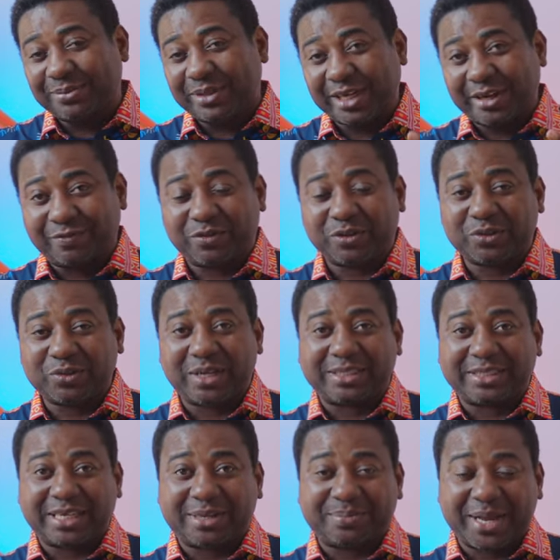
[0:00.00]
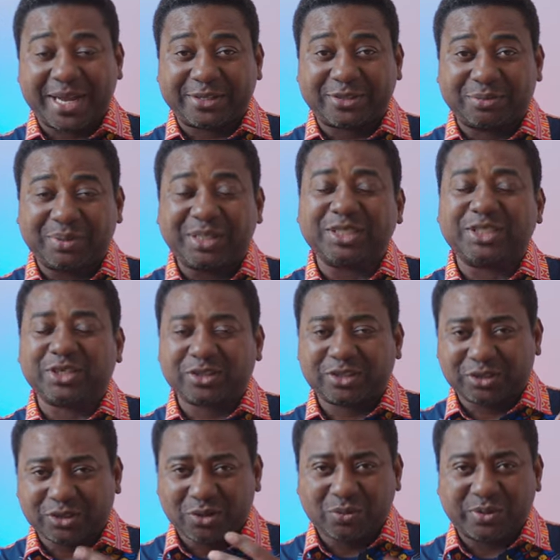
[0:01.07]
Take a photo and send back to me, just
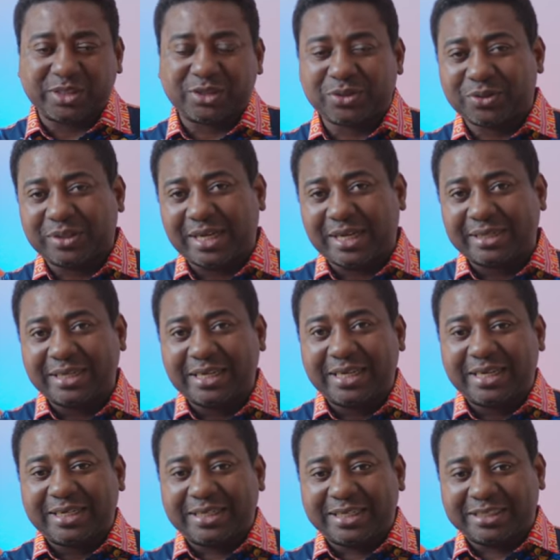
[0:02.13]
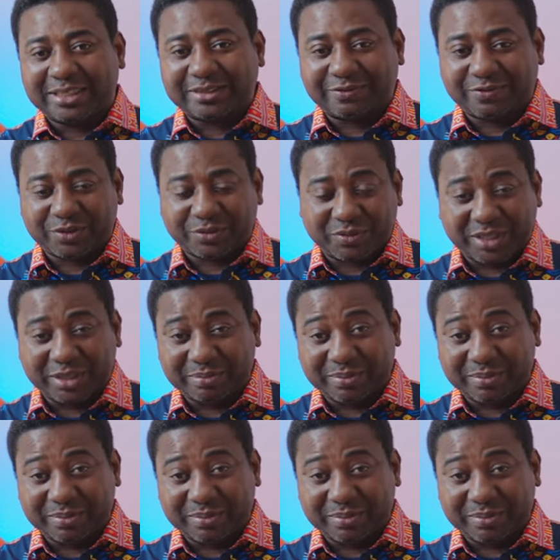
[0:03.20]
so we know that this is for real.